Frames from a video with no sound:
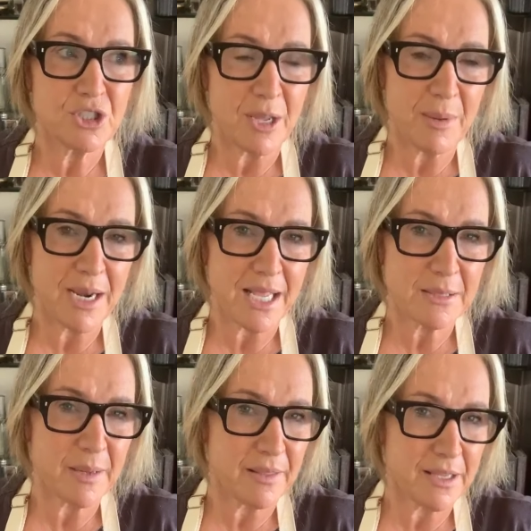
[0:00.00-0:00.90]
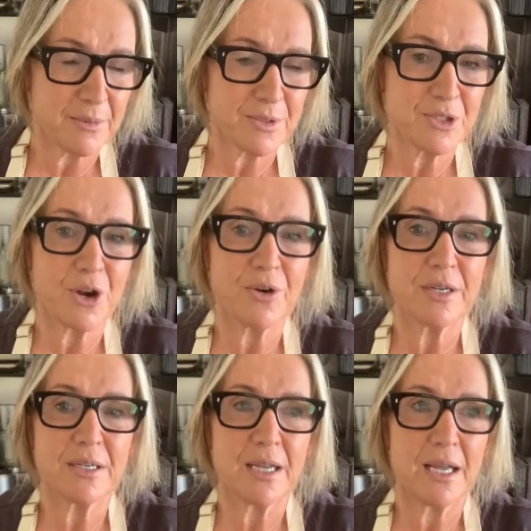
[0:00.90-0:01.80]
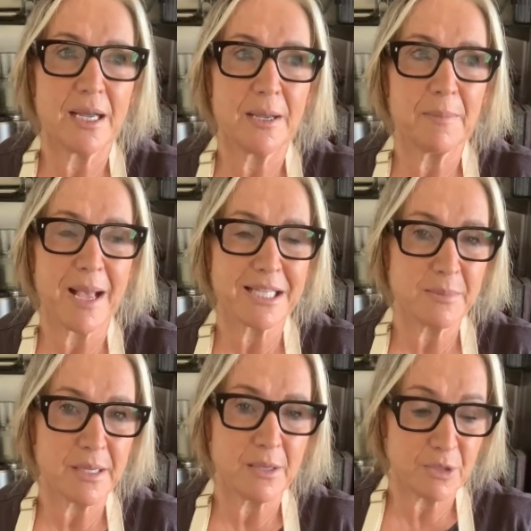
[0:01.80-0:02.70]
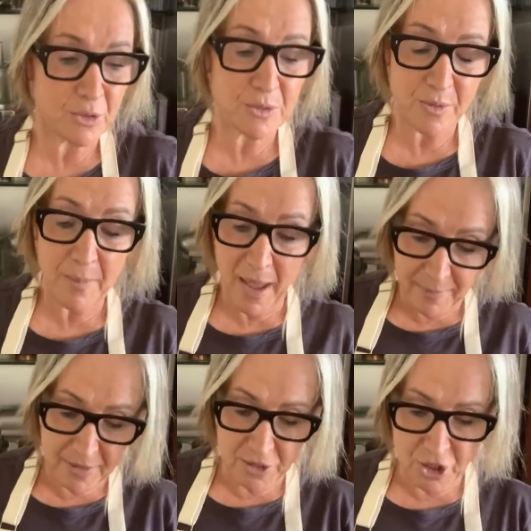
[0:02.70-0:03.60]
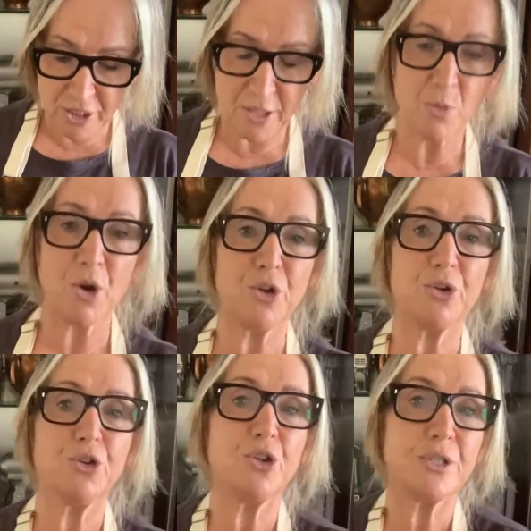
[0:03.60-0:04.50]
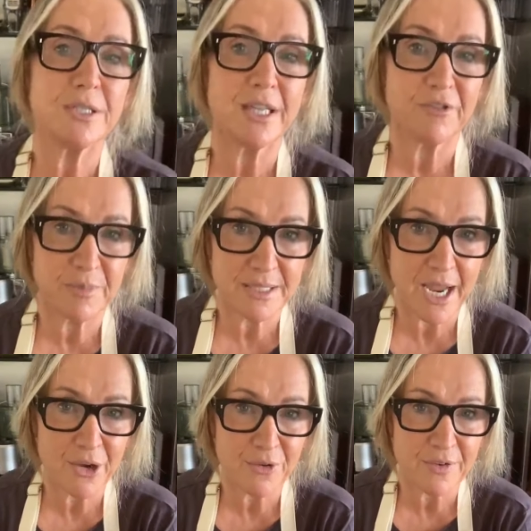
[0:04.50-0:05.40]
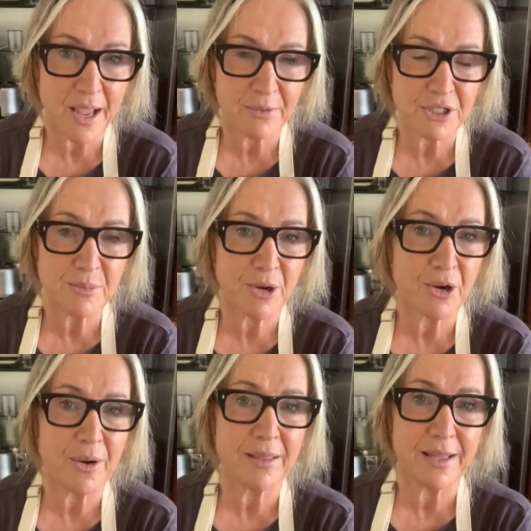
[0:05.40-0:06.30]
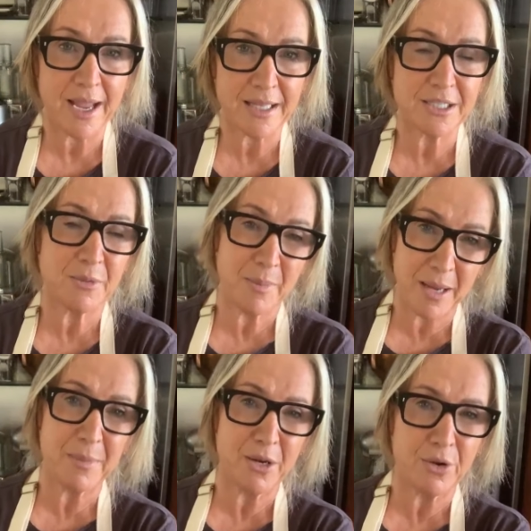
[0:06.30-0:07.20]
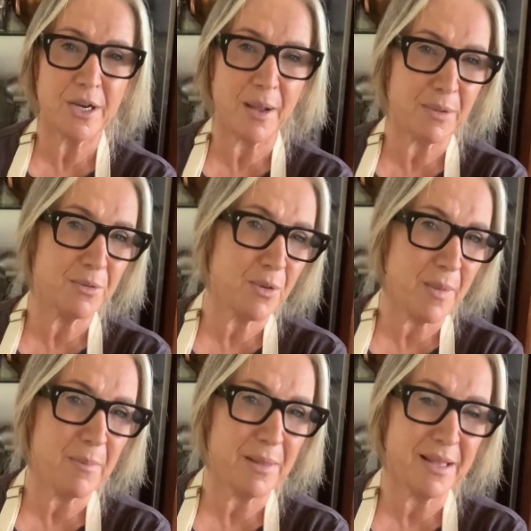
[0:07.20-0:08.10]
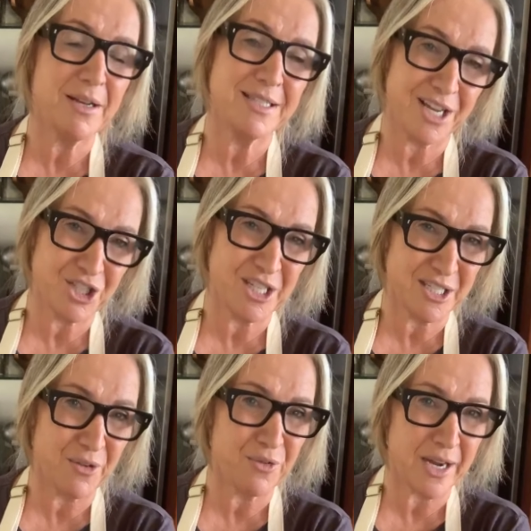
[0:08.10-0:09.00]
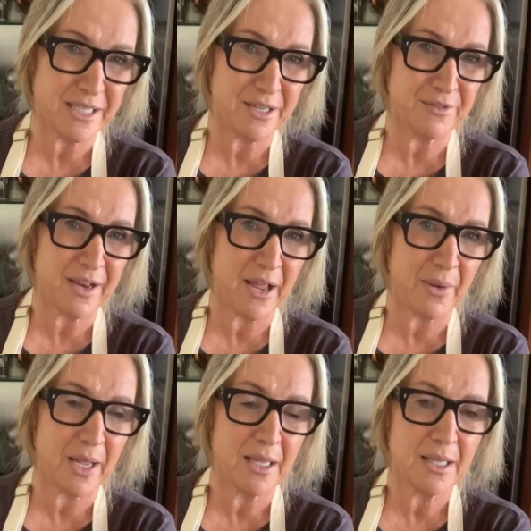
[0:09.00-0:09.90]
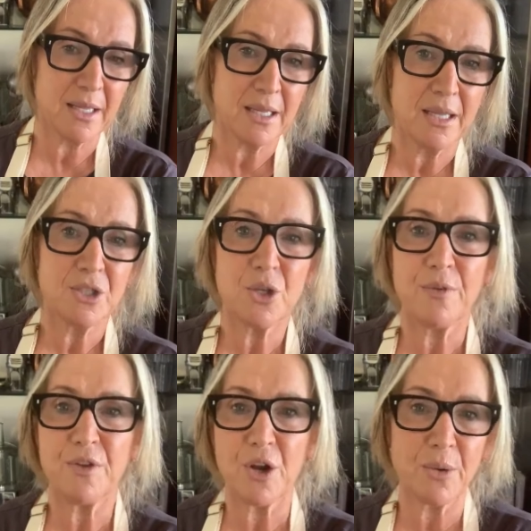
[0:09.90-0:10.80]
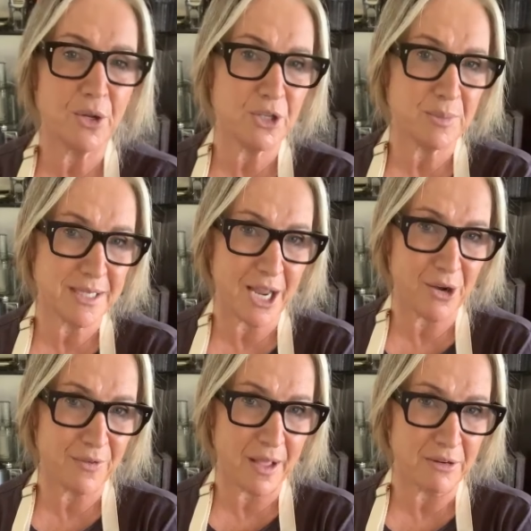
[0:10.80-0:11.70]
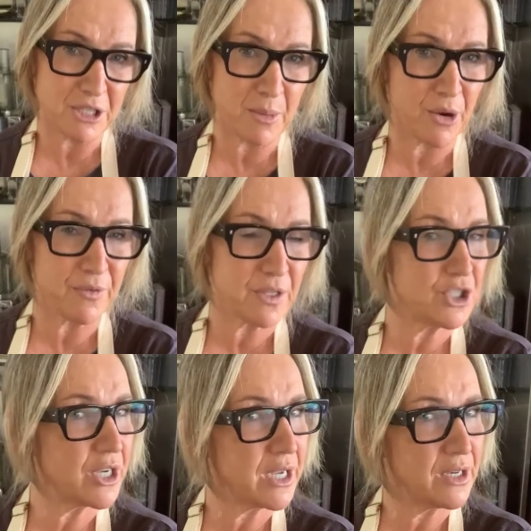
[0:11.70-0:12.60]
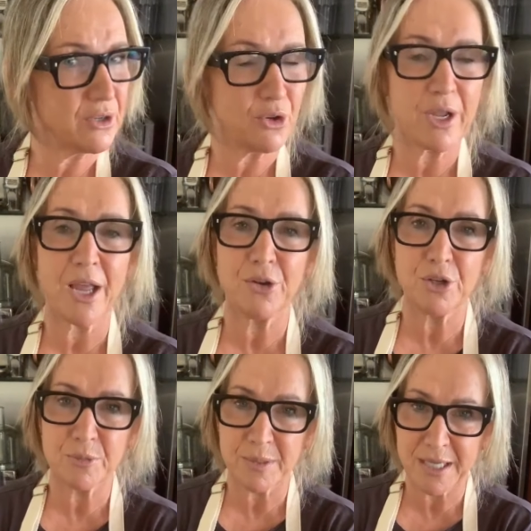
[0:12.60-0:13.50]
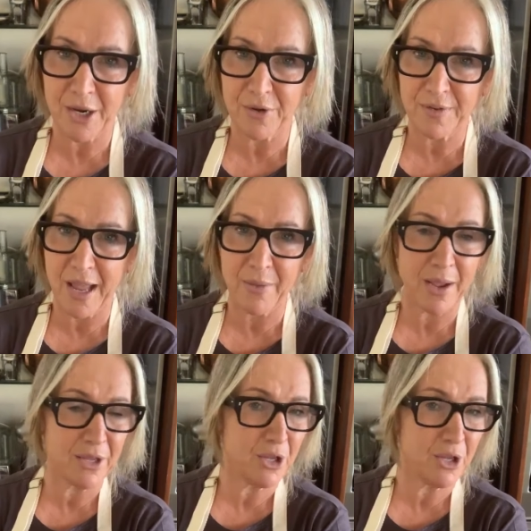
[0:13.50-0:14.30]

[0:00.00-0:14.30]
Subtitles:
Someone asked me, I think it was Dorrit, asked me, I'm happy that she did, what you could use instead of potato flour tomorrow. And the answer made me look it up and remember that it's actually self-raising flour. So if you don't want to use potato flour tomorrow for the chicken, you can use potato flour.